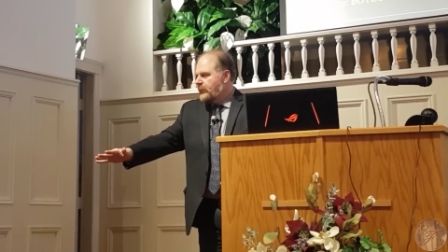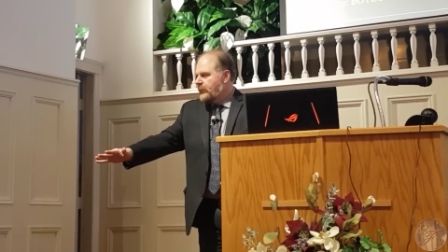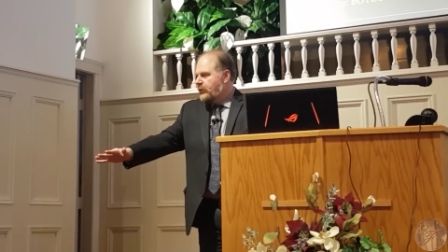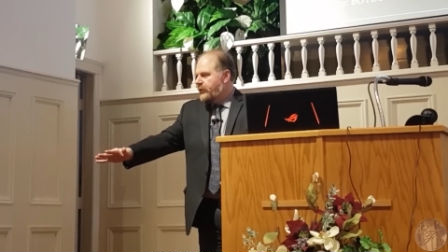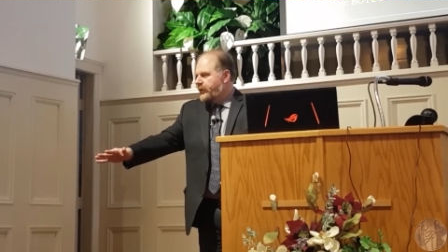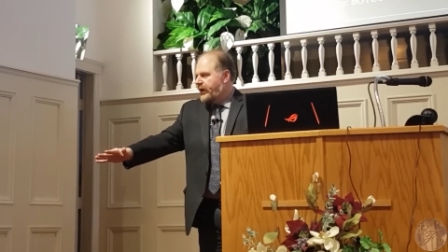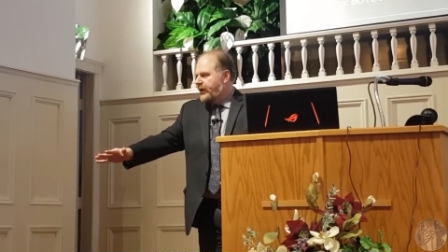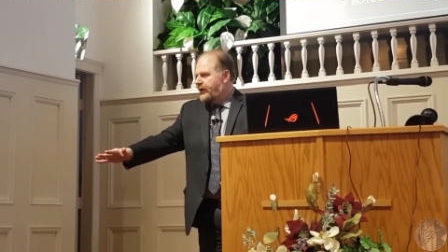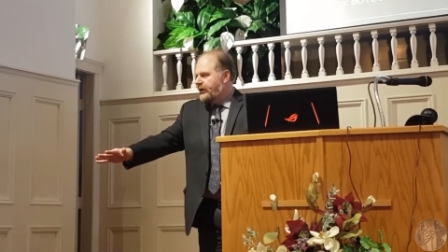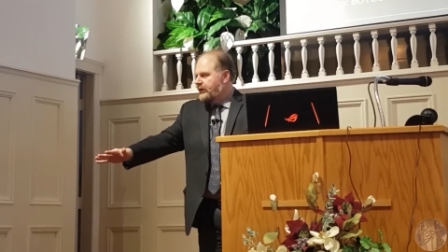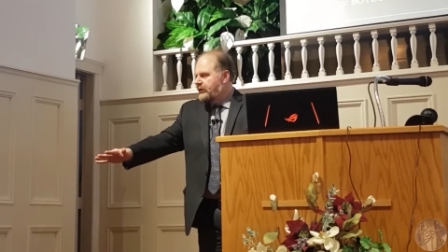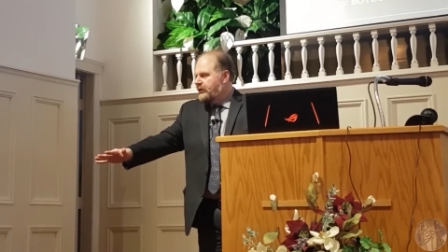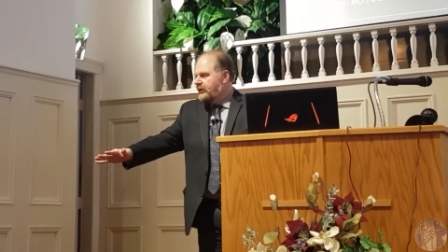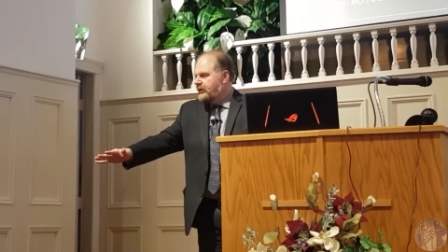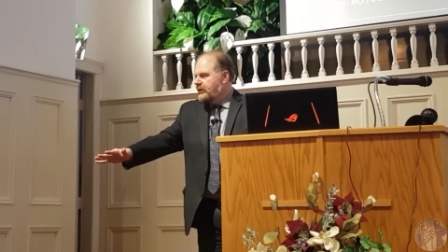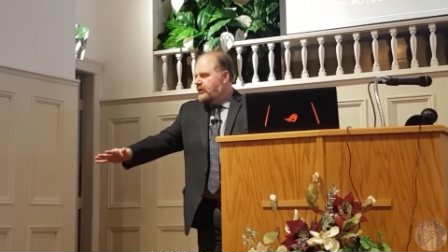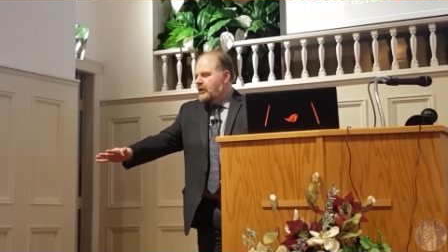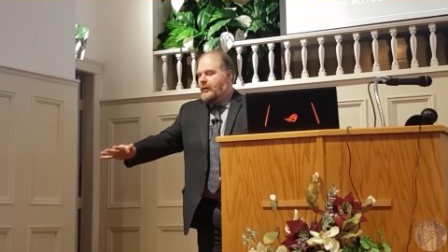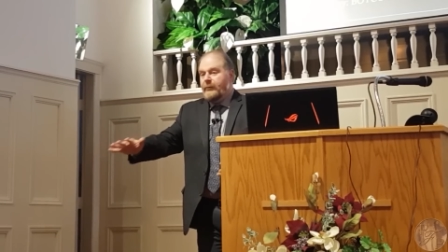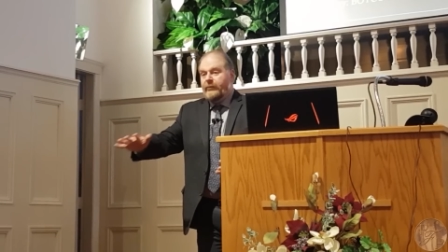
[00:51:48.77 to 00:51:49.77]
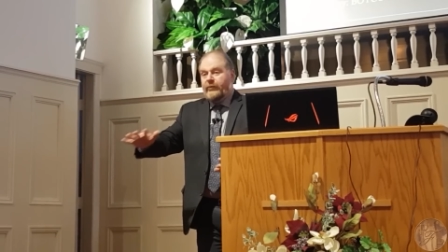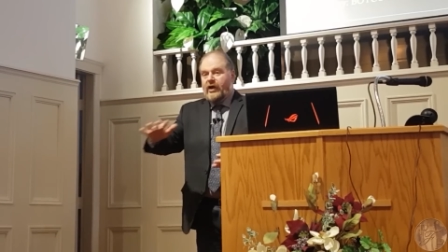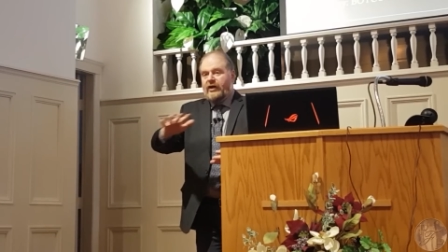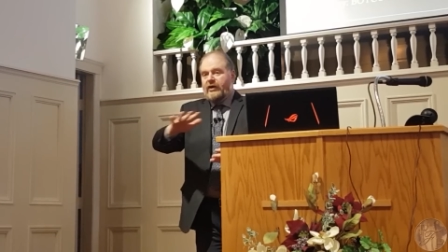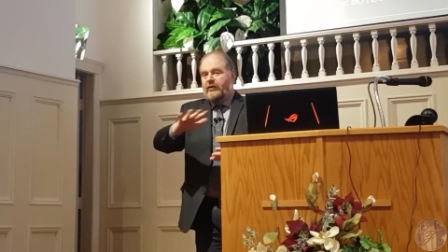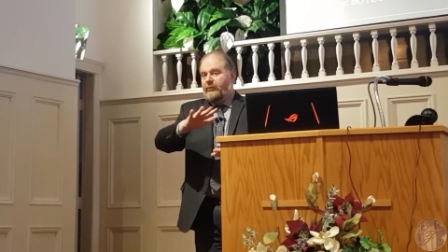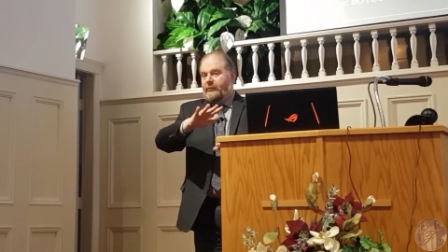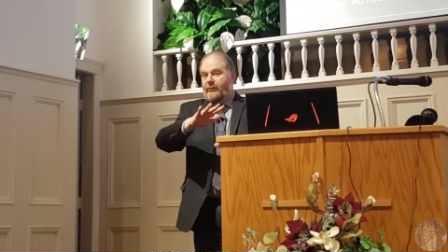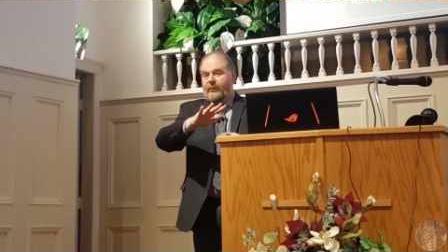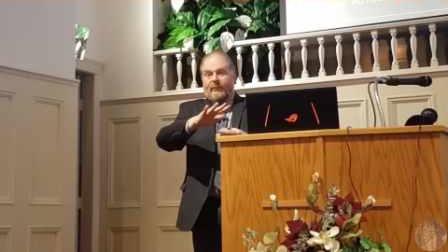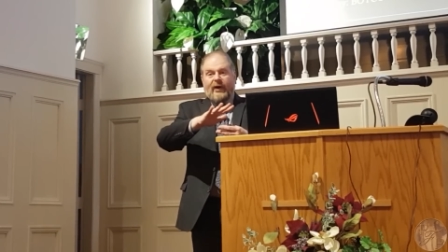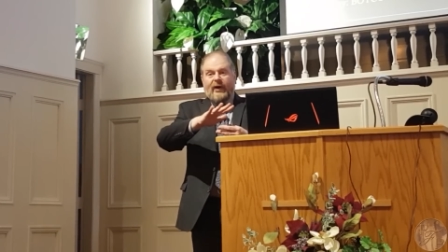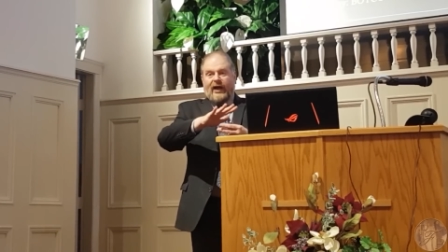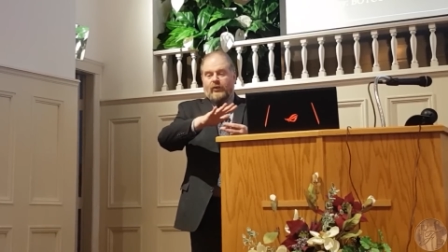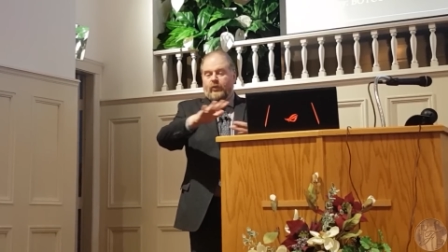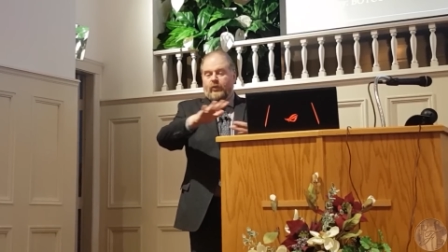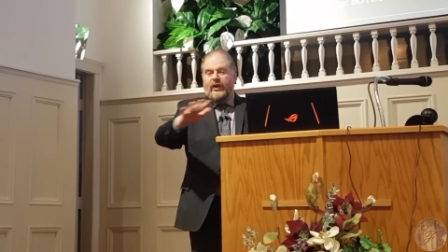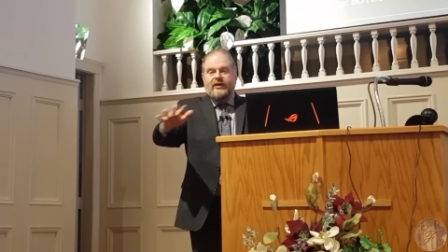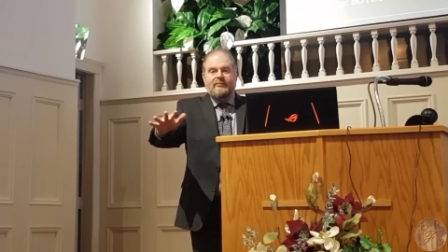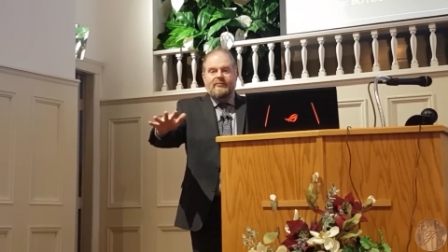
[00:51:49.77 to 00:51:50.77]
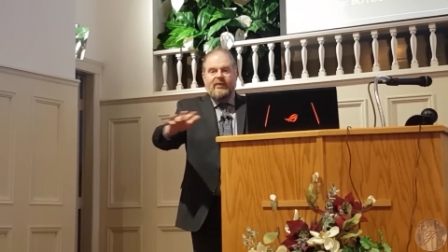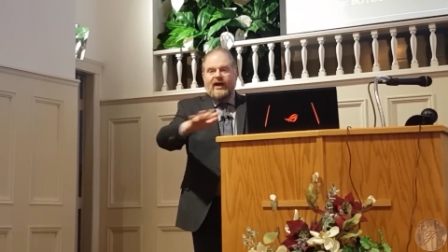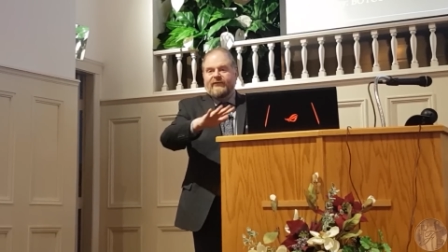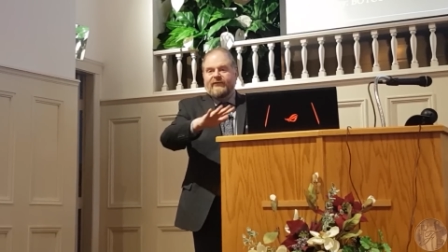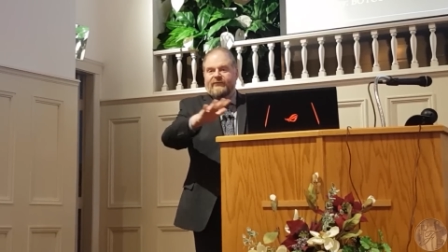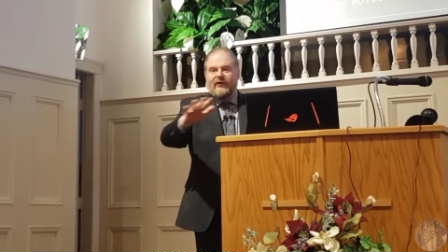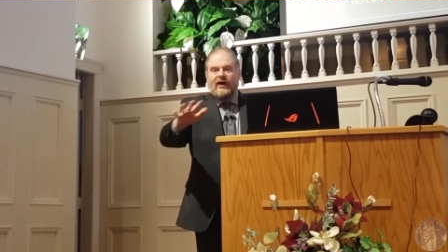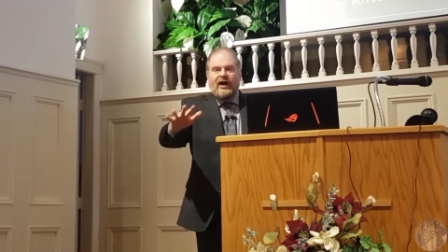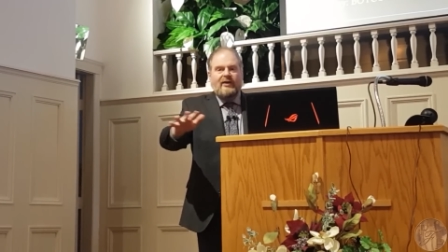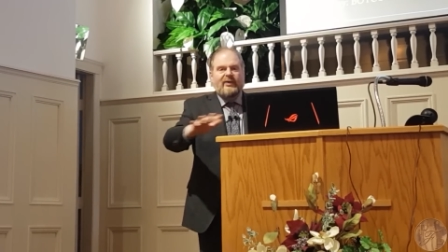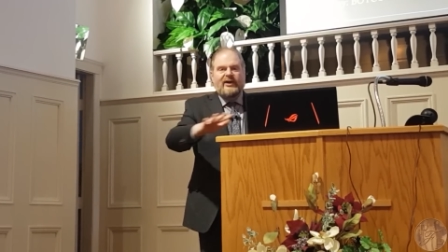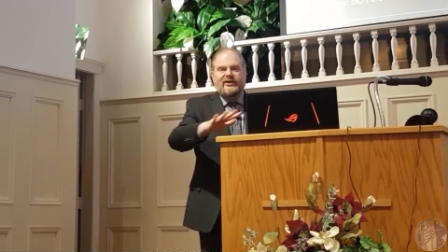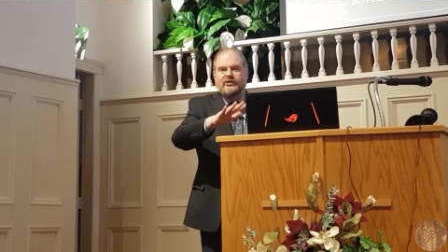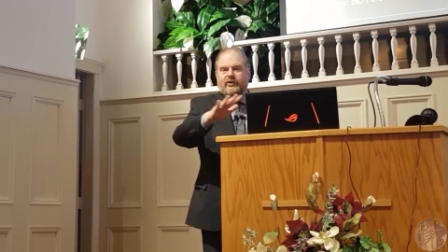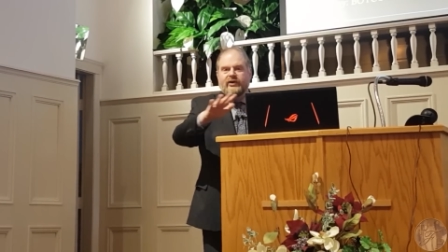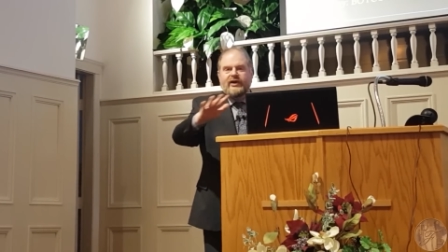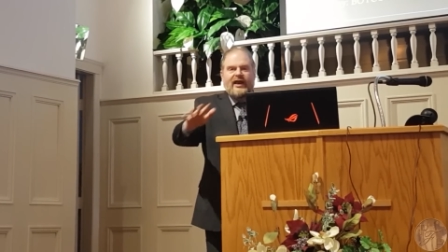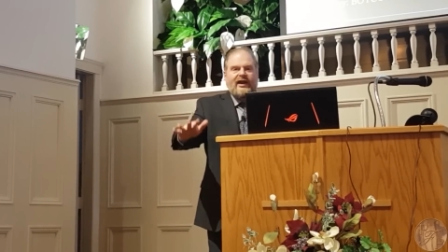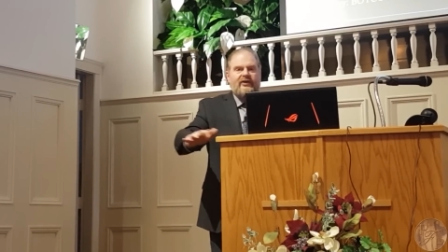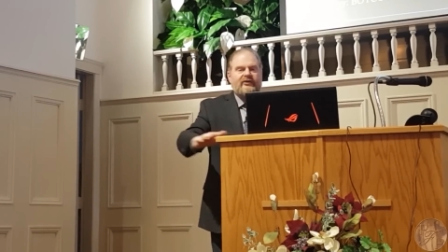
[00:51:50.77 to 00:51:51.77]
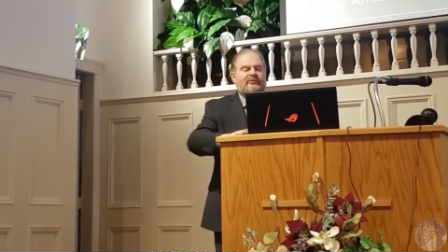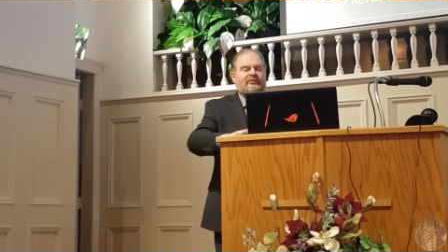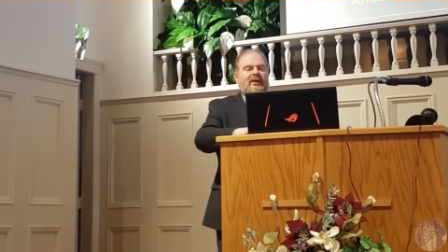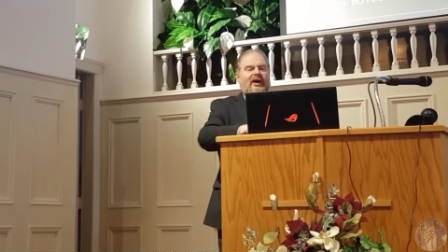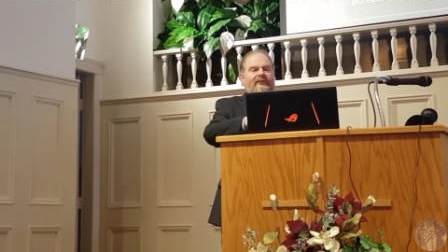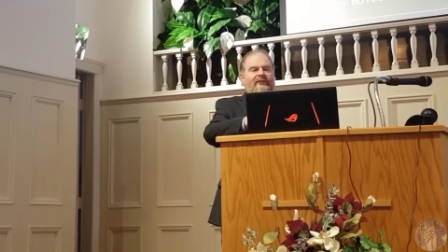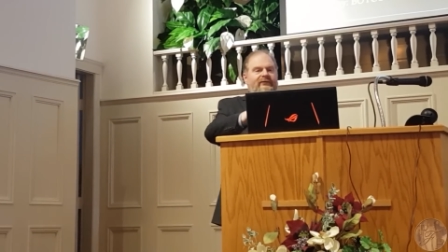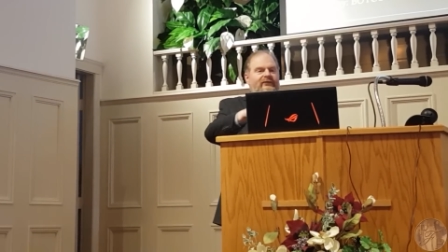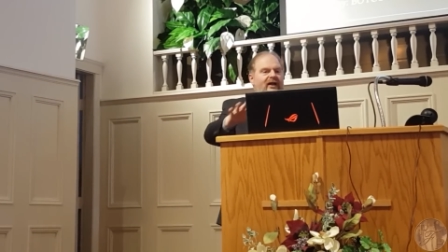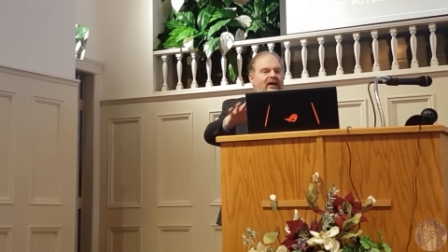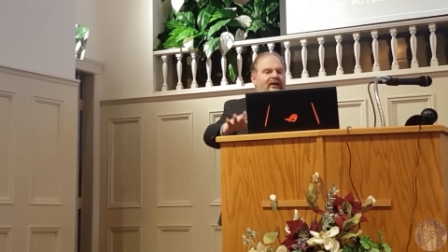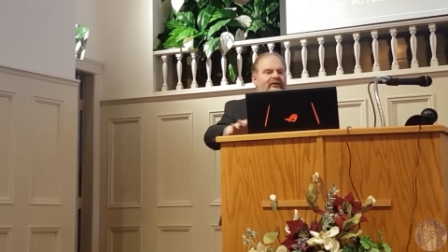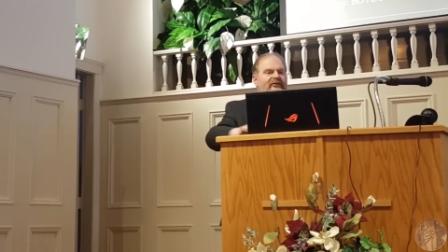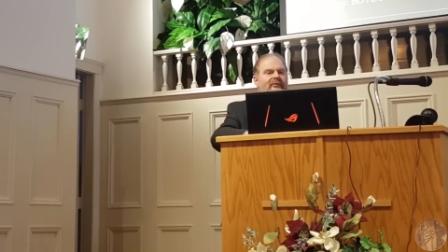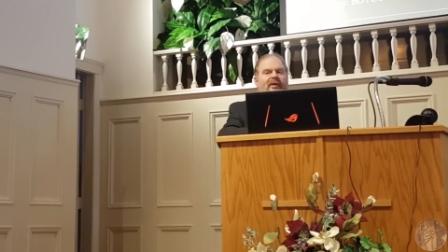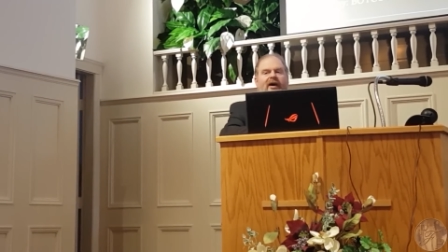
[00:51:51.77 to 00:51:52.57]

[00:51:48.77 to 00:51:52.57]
Okay? Not only by wind, by fire, by tornadoes, by floods,